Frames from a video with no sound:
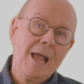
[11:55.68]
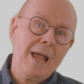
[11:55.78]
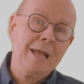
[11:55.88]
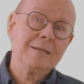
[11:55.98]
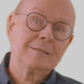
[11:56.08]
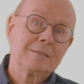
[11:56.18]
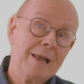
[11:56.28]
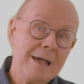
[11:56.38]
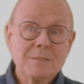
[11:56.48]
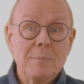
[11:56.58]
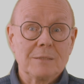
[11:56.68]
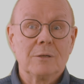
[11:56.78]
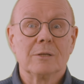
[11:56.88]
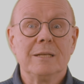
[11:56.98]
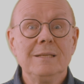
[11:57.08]
And last but
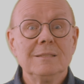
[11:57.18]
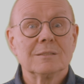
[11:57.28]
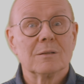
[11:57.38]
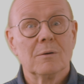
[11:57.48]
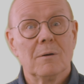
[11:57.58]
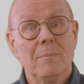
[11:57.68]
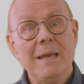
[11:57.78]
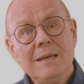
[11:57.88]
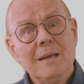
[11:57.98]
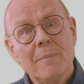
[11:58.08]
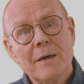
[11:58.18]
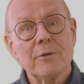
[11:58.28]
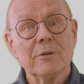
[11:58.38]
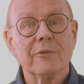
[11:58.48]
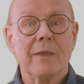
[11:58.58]
not least, make
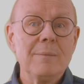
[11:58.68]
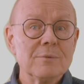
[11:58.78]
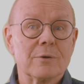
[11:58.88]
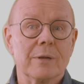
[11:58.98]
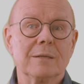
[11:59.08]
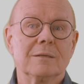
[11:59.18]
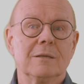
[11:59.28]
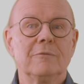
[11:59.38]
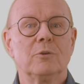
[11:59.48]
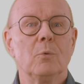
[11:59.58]
methods abstract if you